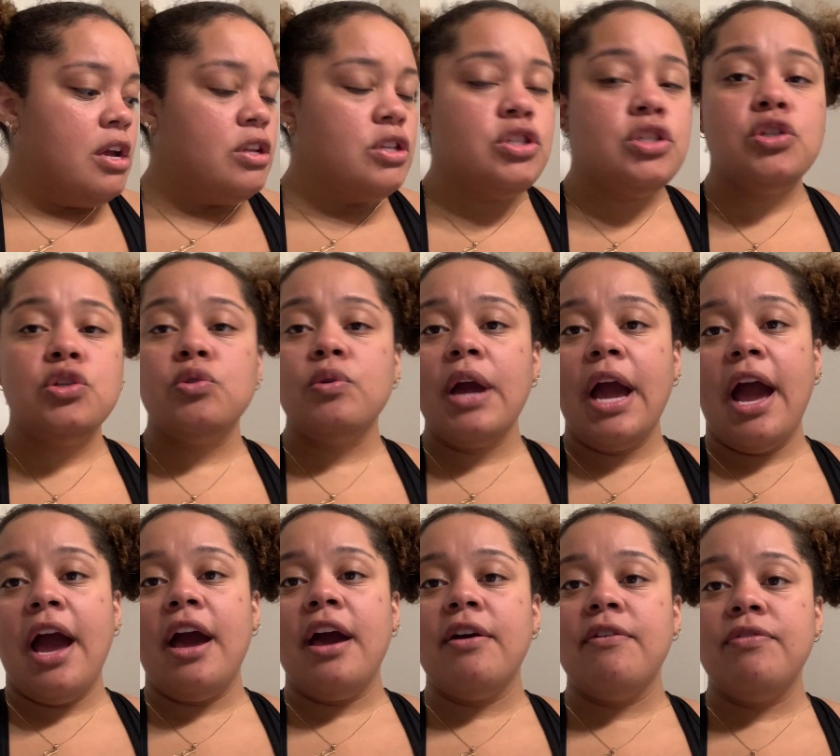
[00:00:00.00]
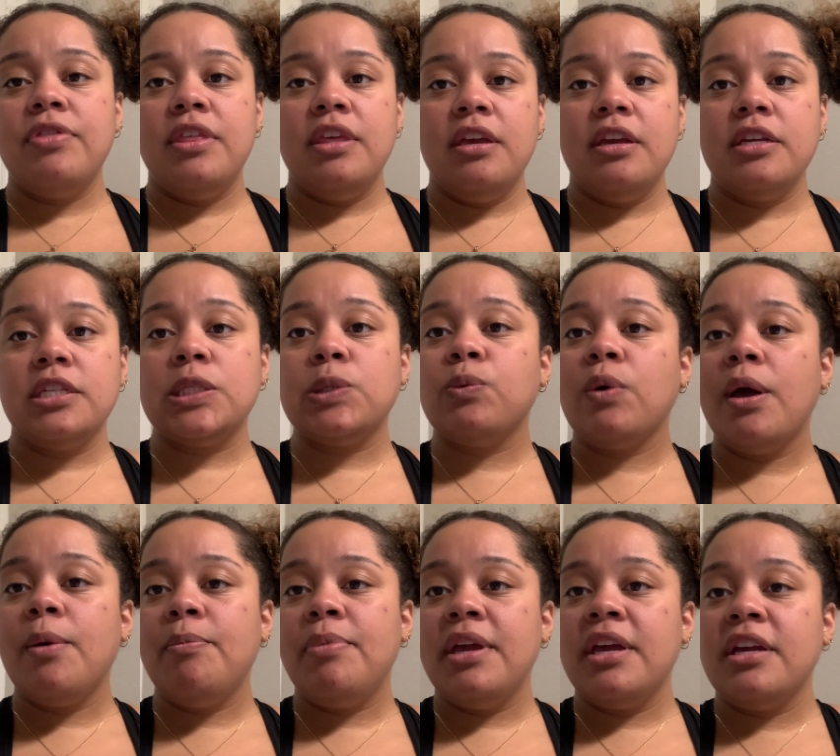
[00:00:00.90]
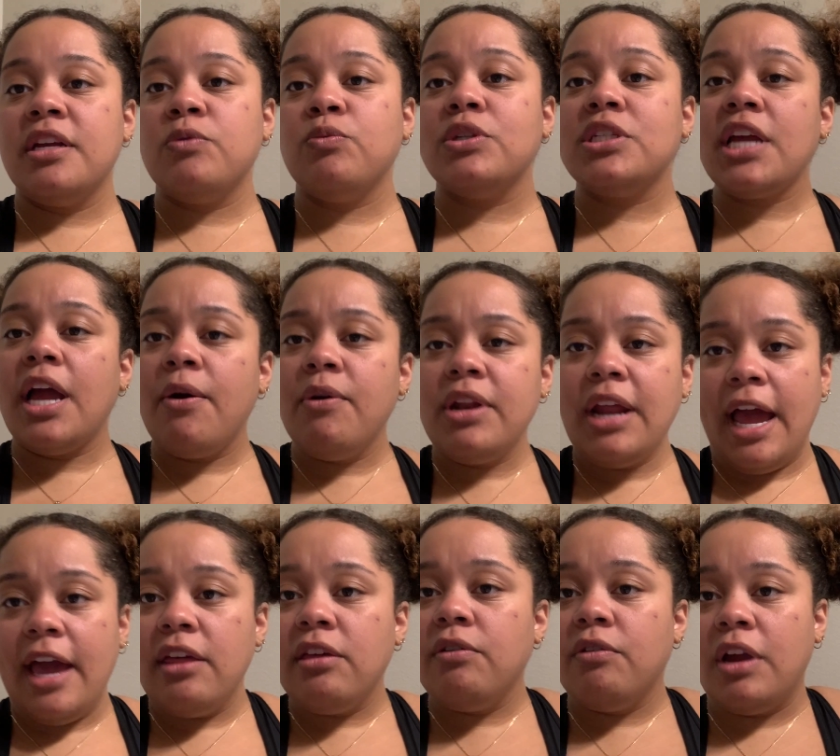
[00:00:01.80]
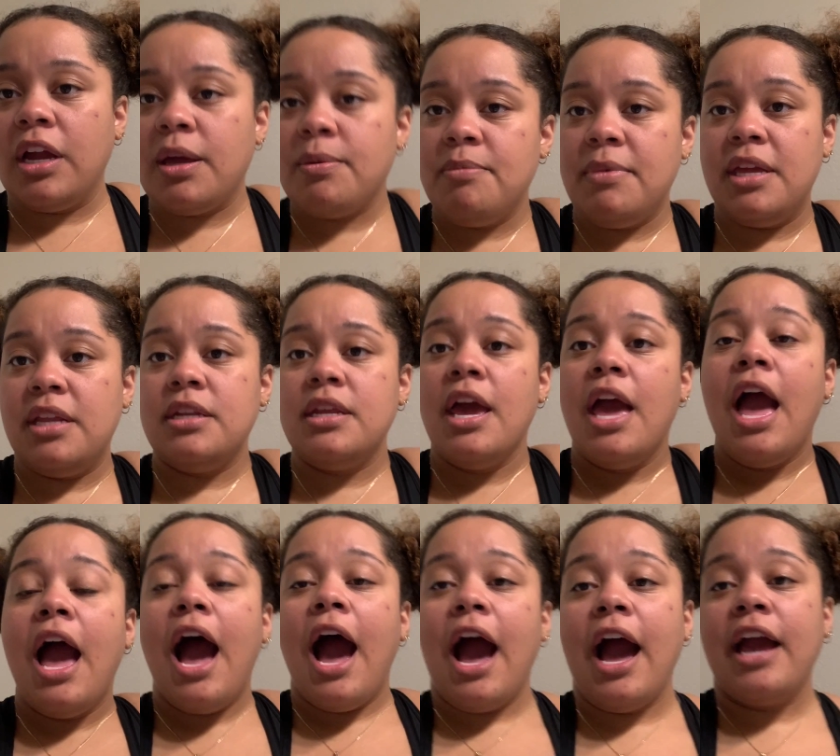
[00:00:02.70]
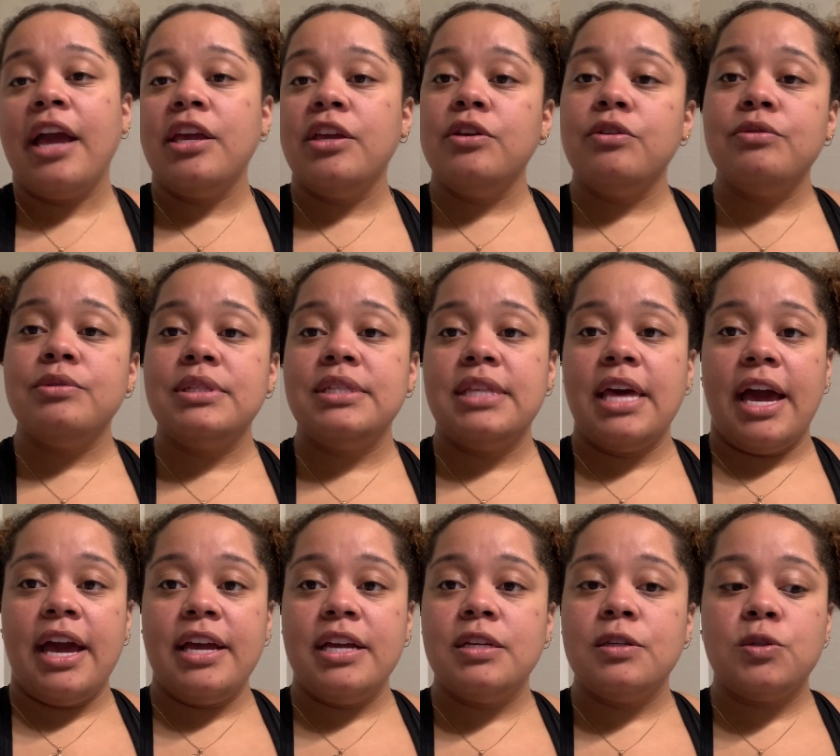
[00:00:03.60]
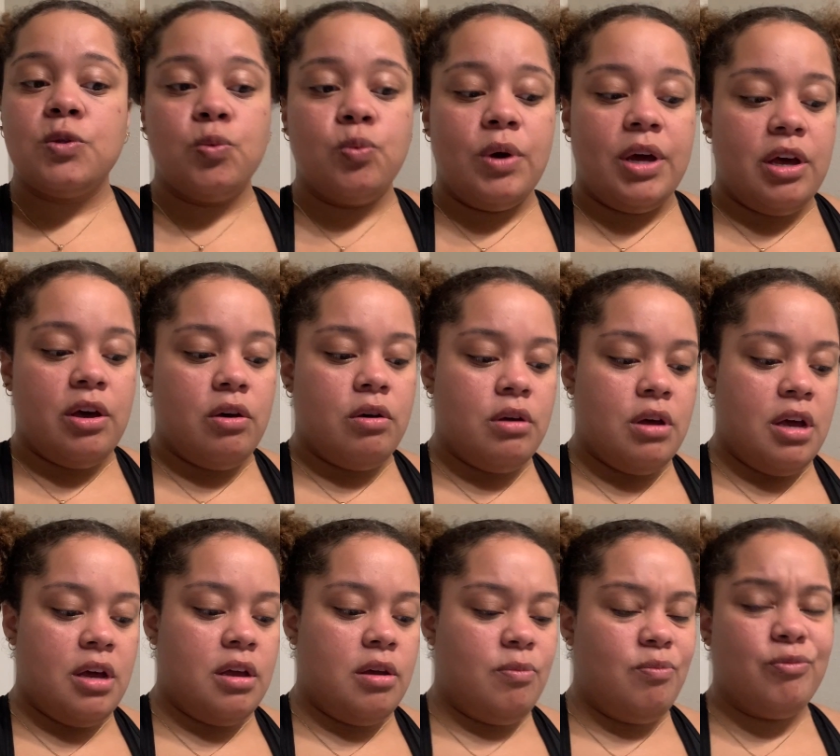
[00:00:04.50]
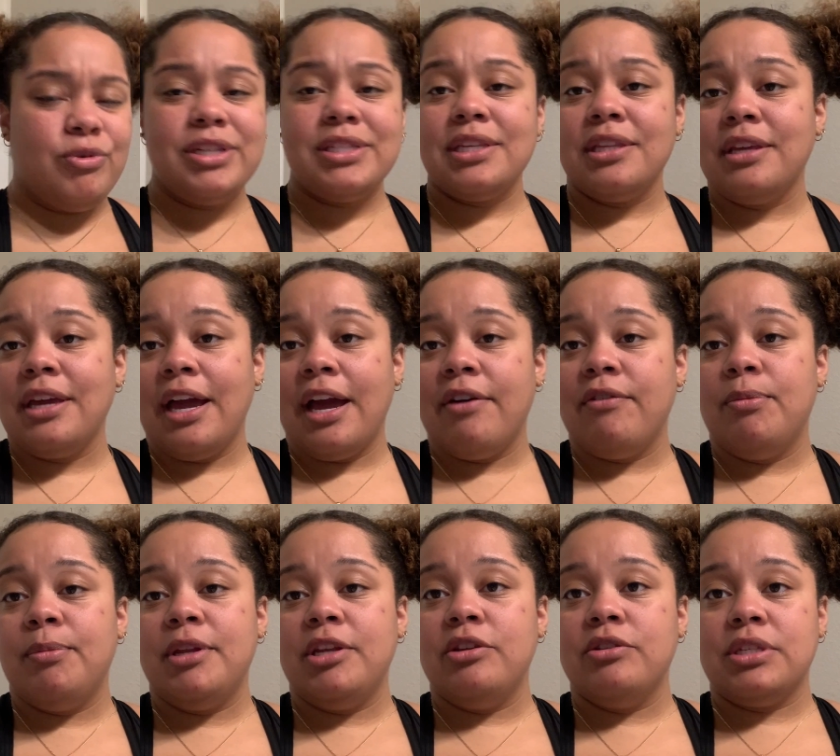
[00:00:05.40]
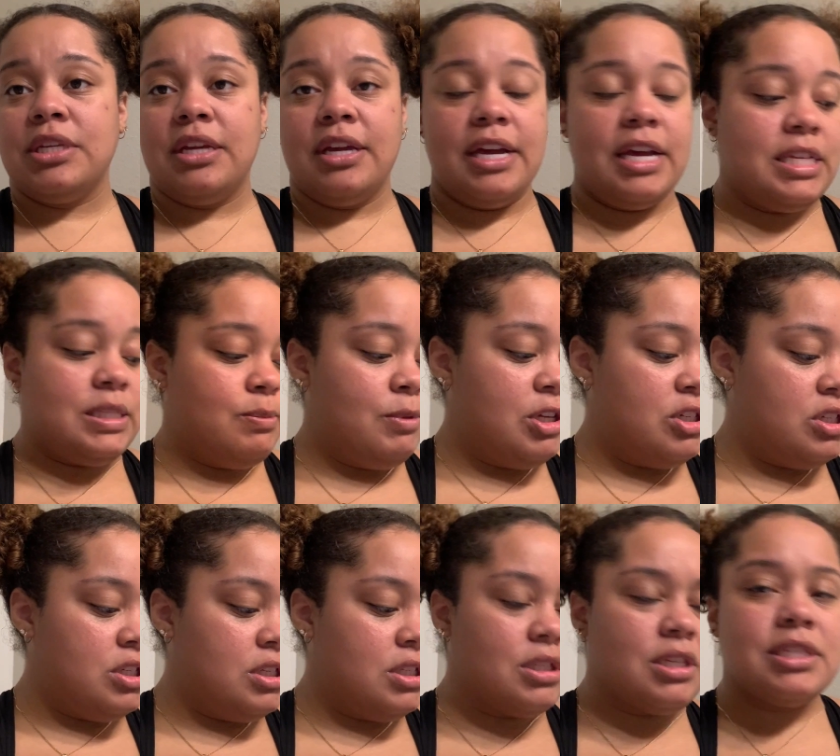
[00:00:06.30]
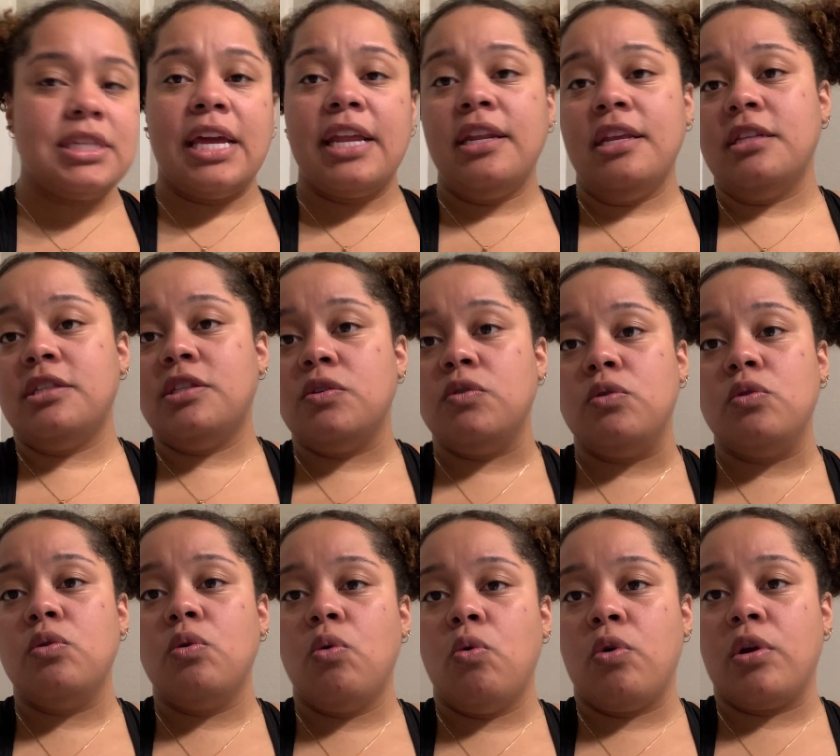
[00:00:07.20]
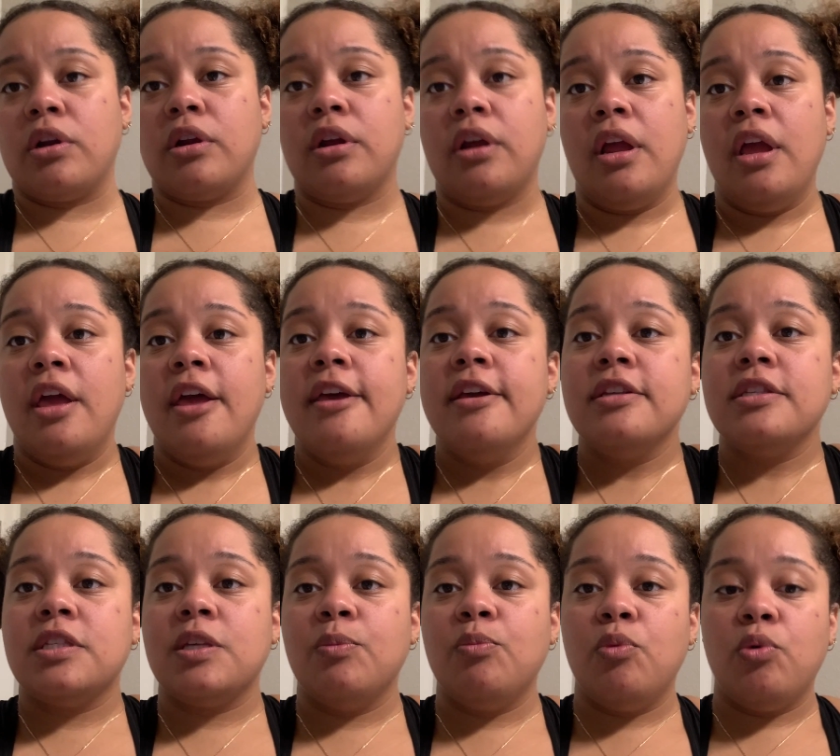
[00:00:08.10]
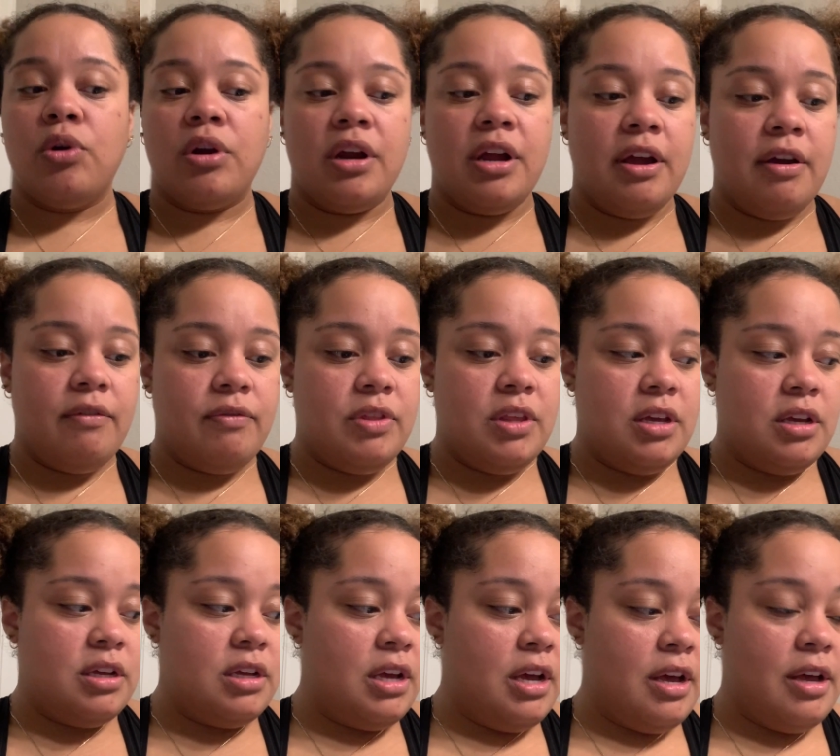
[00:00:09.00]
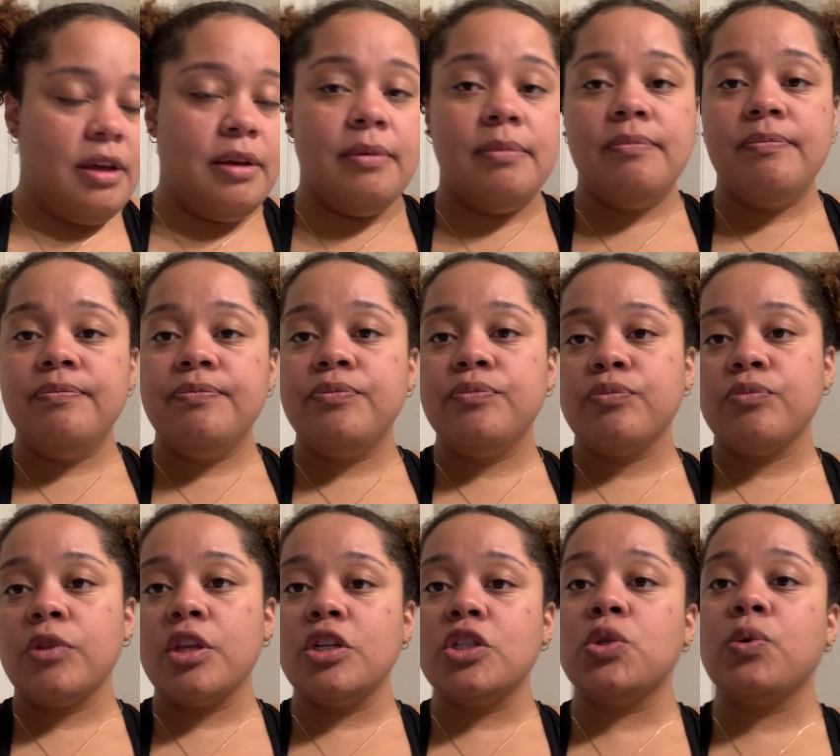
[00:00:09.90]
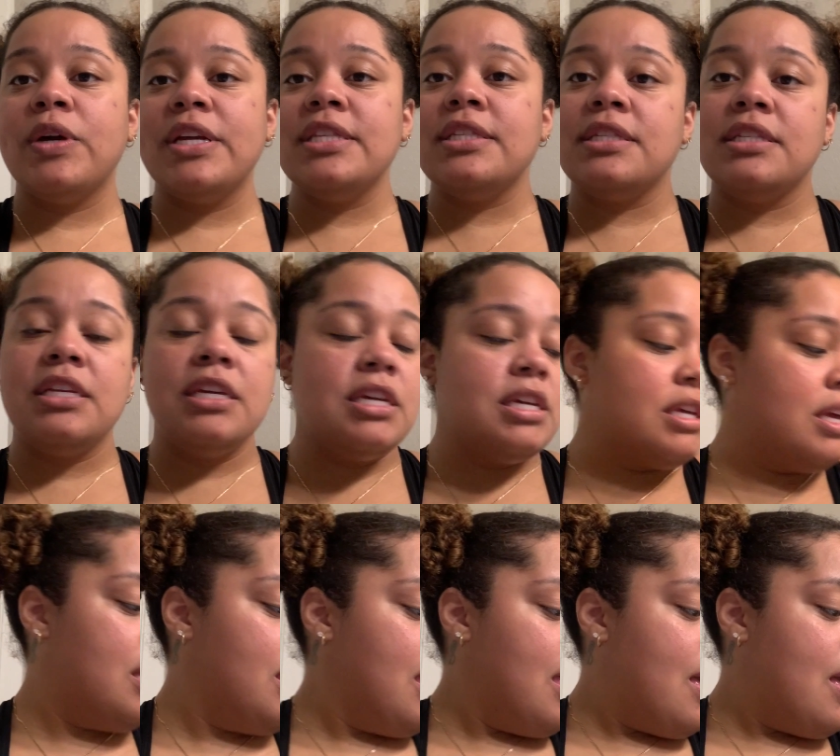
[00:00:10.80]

do have the sweatband, which I would highly recommend. I use that as well. Recently, I haven't been using it as much just because I need to order some more of the sweat stick.